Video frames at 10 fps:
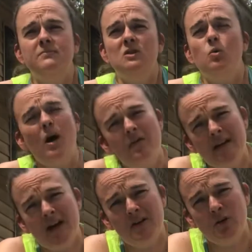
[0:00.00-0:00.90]
12
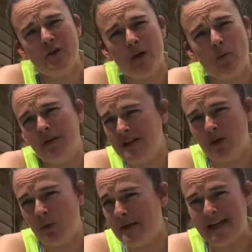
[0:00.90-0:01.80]
and under, they really
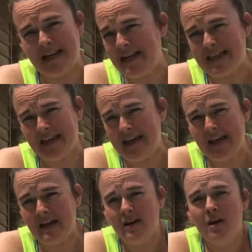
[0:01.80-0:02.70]
don't need
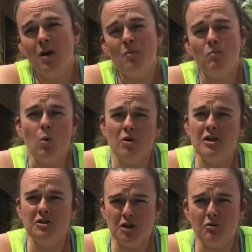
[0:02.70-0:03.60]
anything more
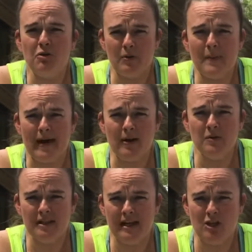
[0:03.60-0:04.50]
than 2 to 3
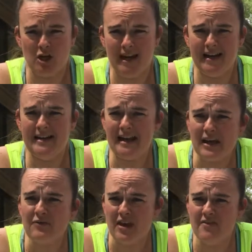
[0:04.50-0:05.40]
pounds in each hand,
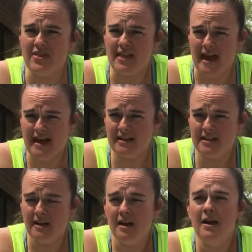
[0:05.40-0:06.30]
if even that.
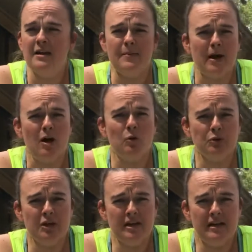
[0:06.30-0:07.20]
Now, my
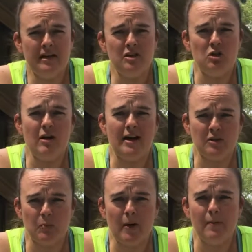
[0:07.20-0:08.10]
older kids, you guys
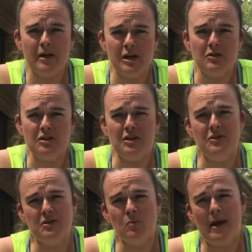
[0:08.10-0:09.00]
are probably used to
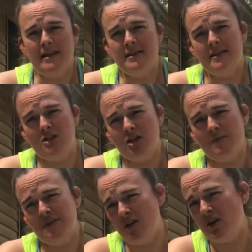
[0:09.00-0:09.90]
using weights in the gym,
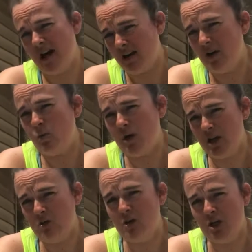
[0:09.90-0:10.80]
so you kind of know what
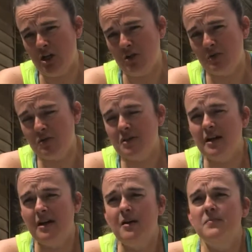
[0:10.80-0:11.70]
you can use.
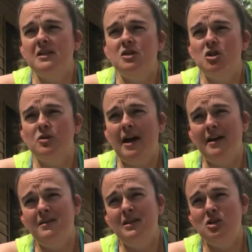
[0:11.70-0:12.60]
Since you're not
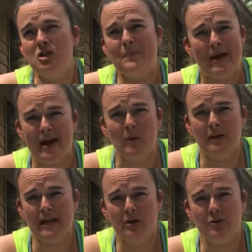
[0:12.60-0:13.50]
in the gym
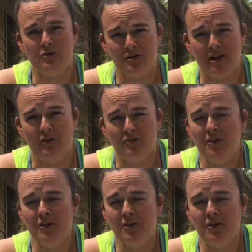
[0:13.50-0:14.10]
pounding on yourself,